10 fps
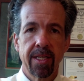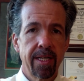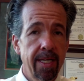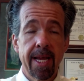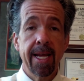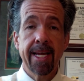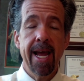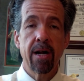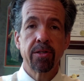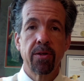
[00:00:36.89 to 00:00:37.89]
and to take
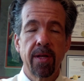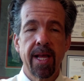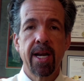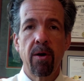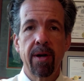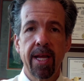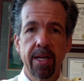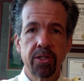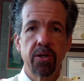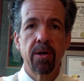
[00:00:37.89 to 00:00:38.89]
care so that they don't
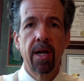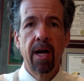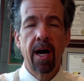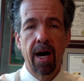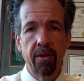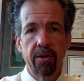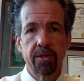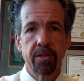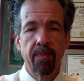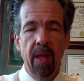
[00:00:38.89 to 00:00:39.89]
injure
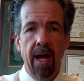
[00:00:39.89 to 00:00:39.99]
others.